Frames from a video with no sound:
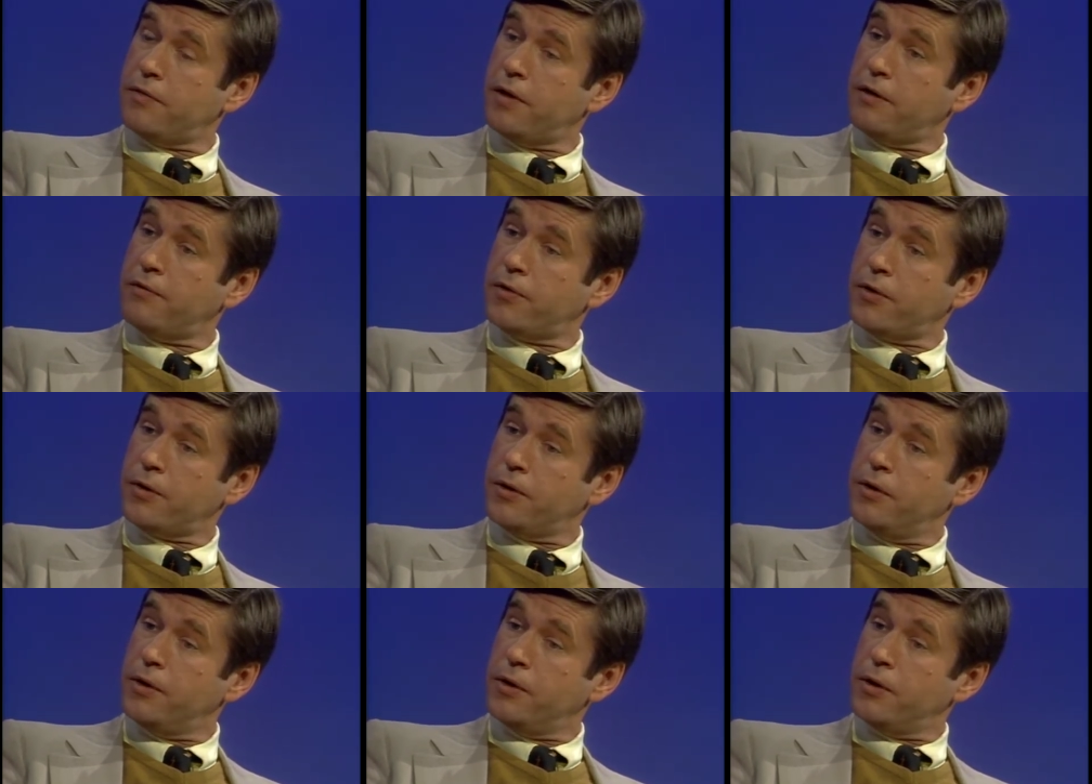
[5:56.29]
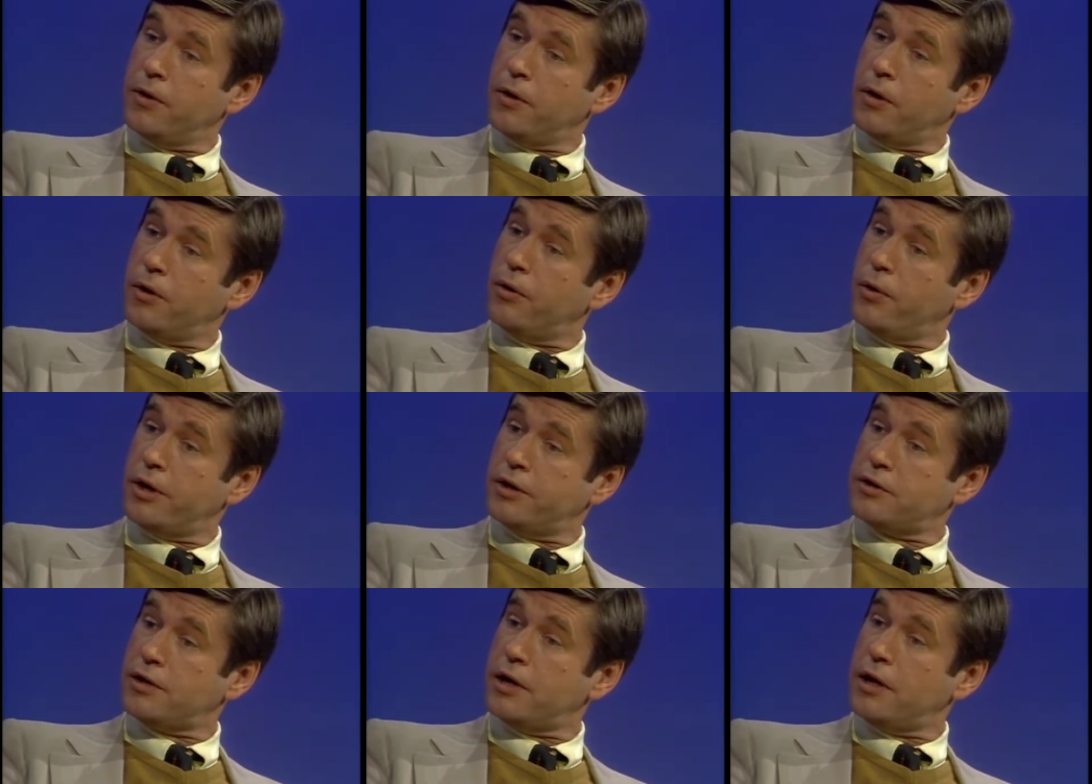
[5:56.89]
favor or who
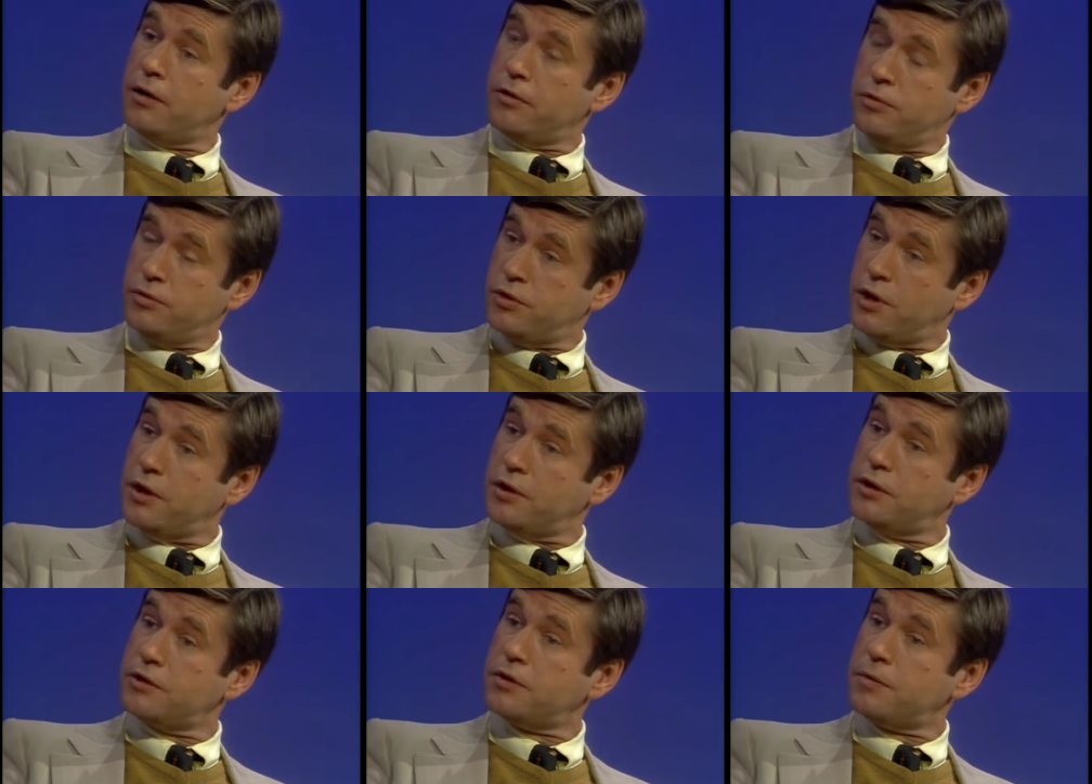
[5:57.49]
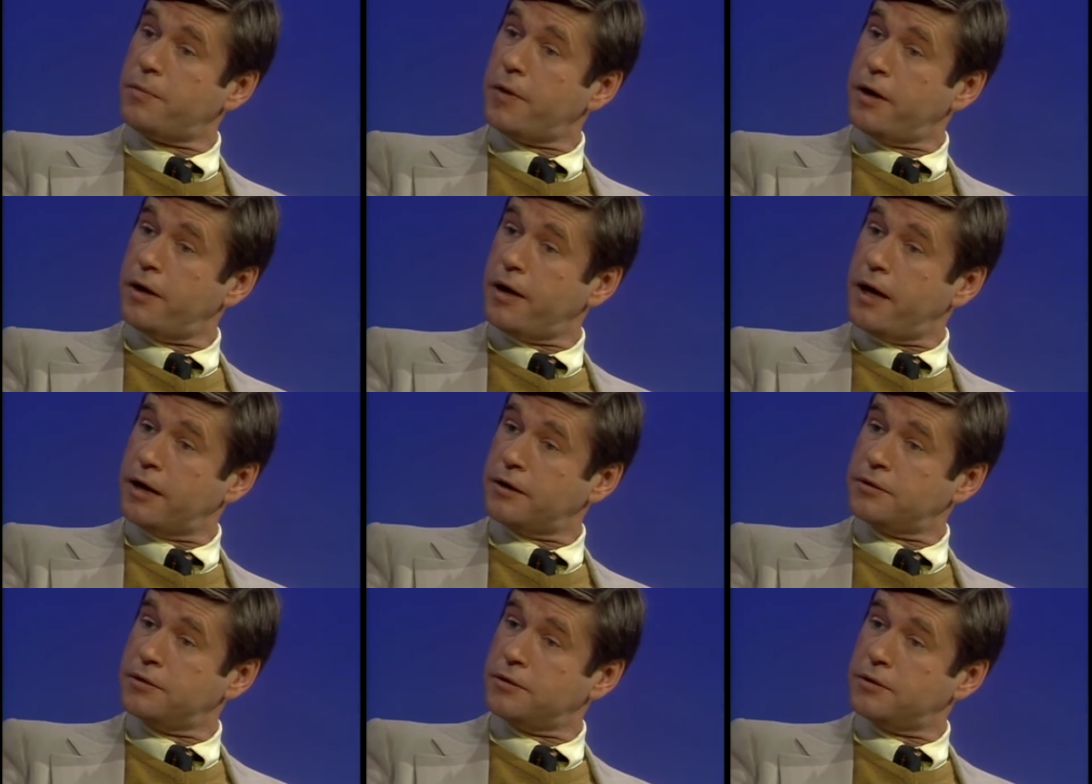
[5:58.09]
has, a, whose anticipated
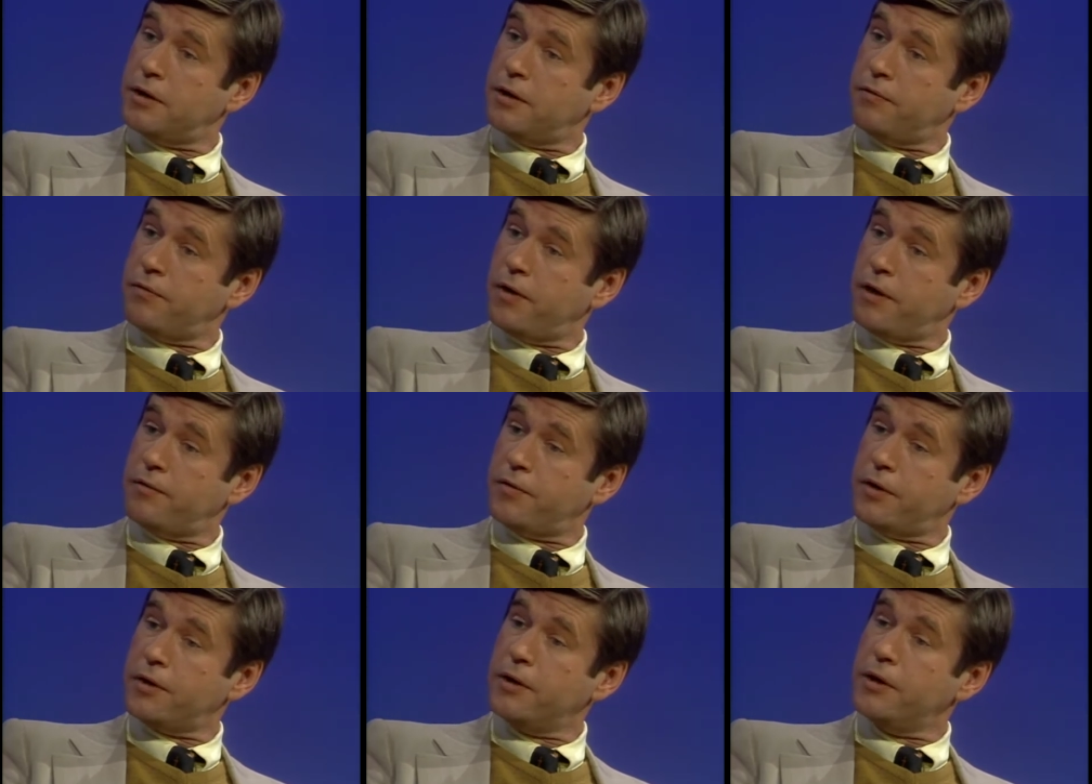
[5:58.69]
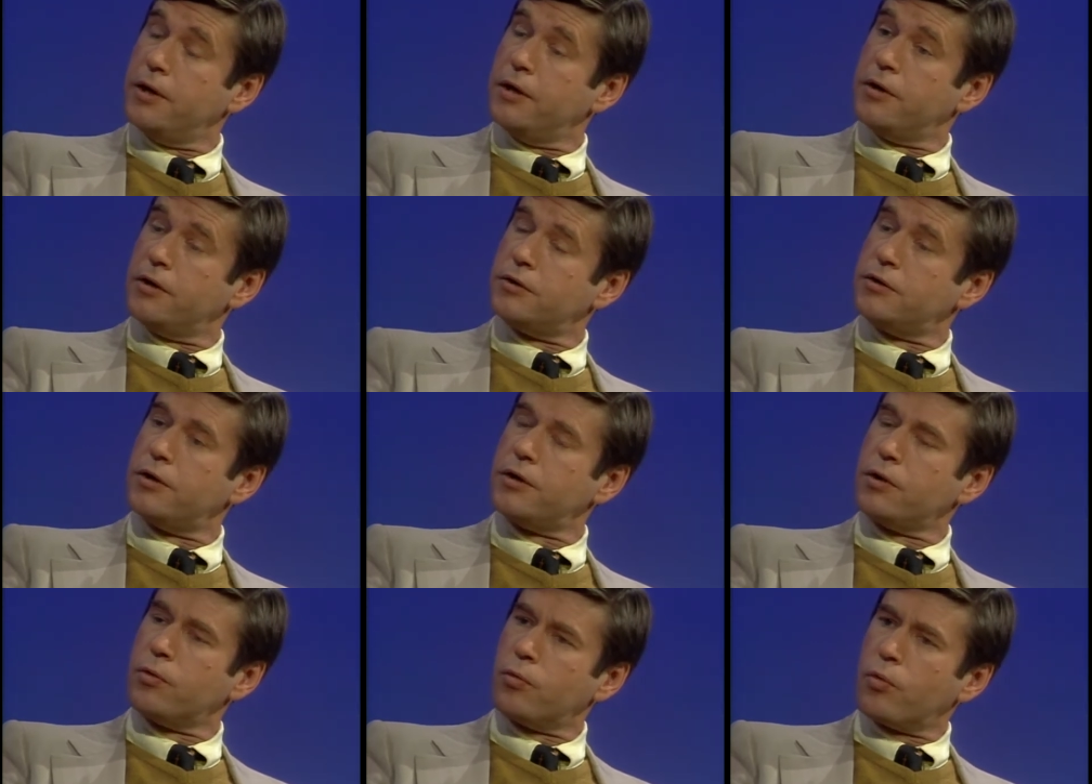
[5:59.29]
actions they favor. There's
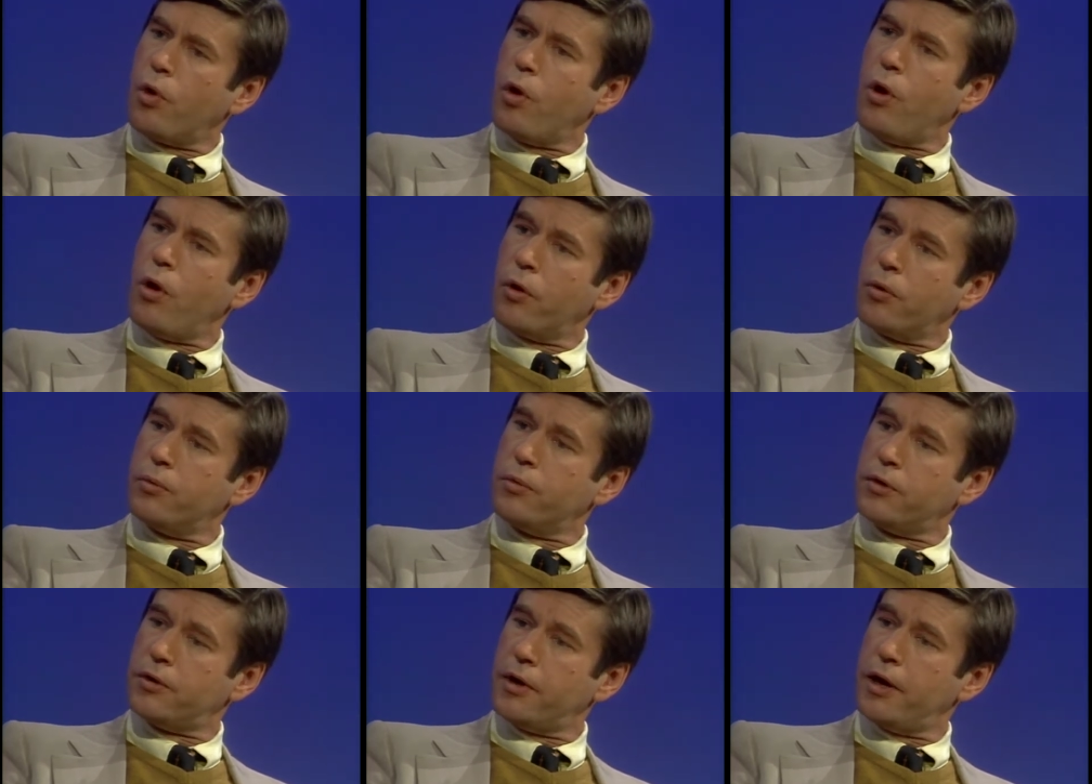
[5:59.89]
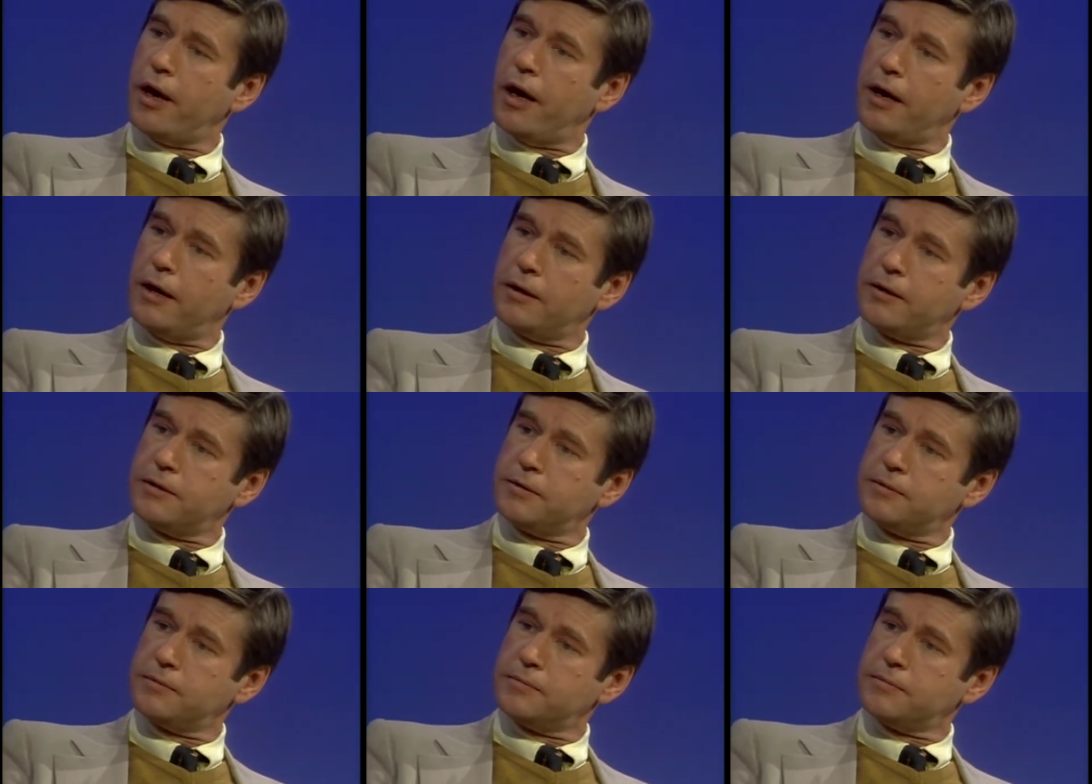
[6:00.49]
nothing wrong with that.
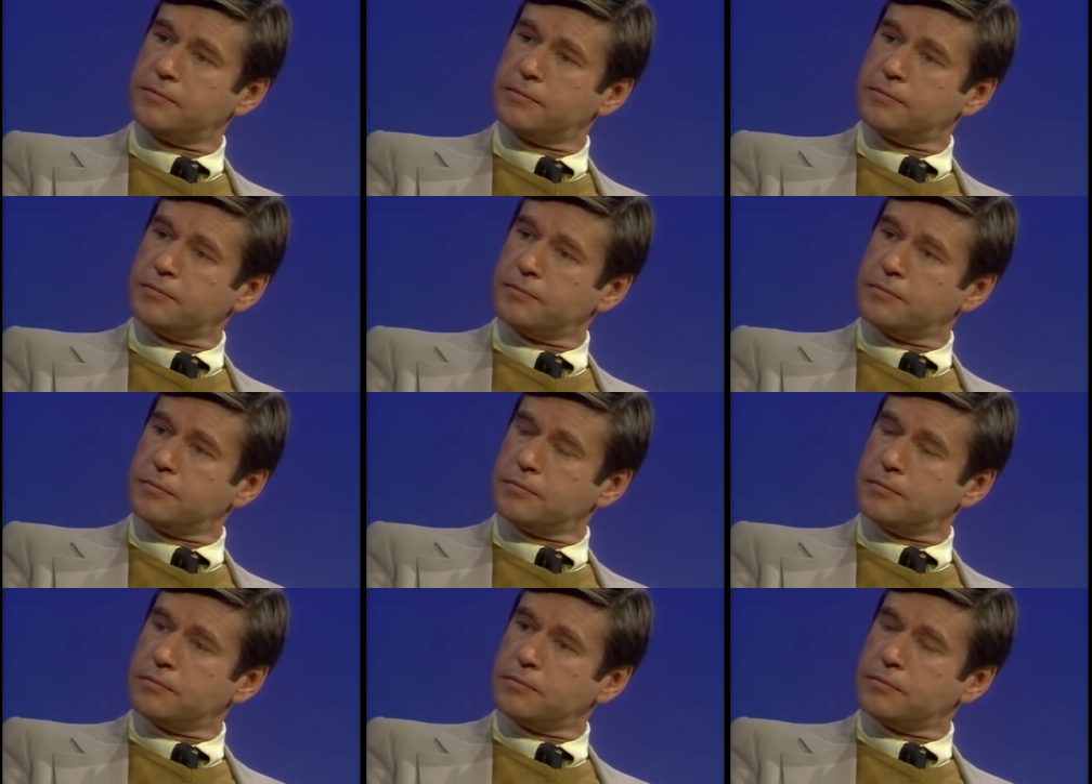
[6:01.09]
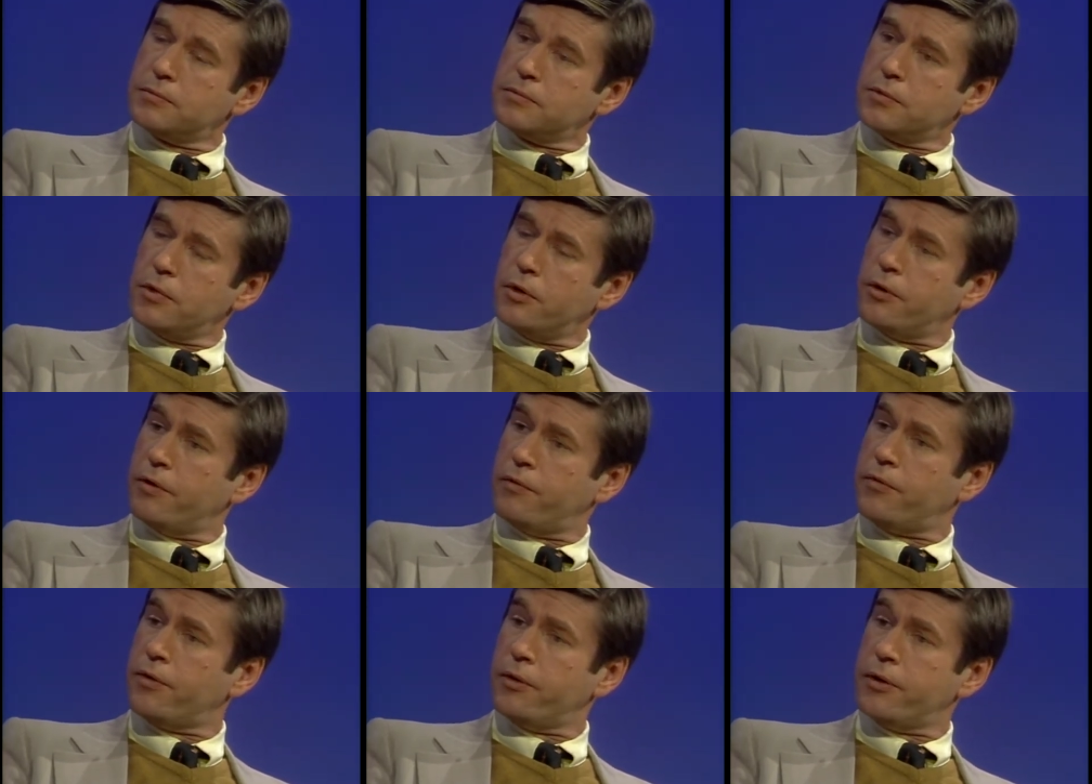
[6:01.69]
Well, actually...
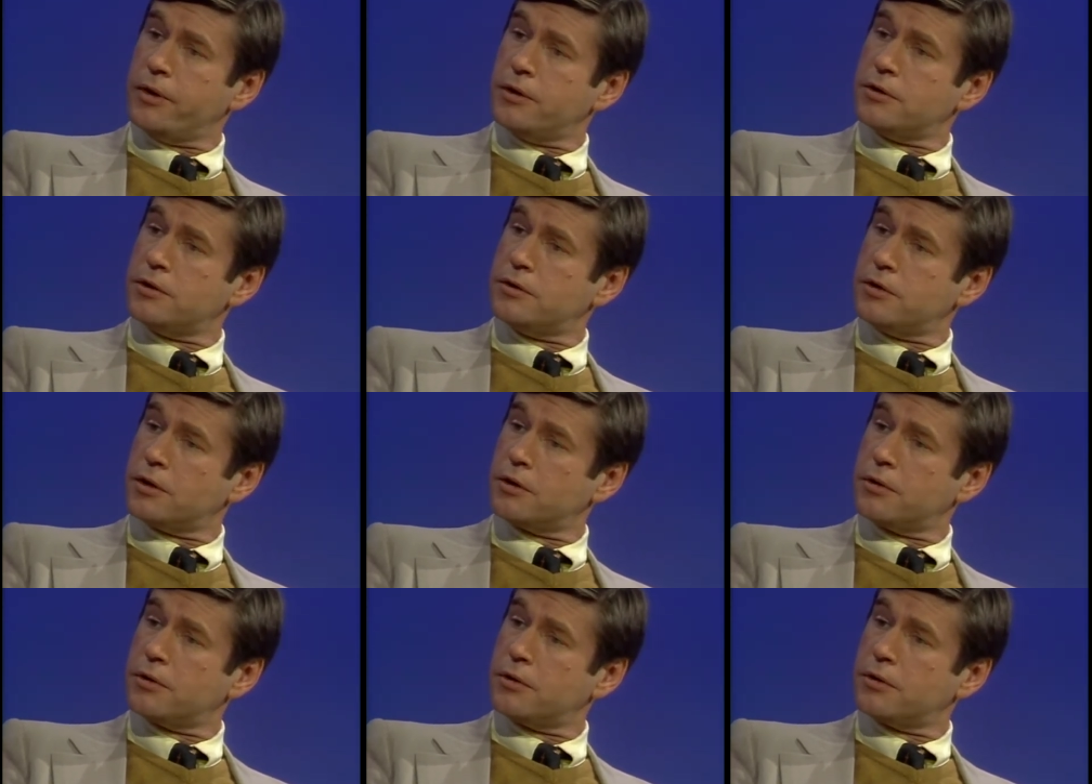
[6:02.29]
Or if there is, it's a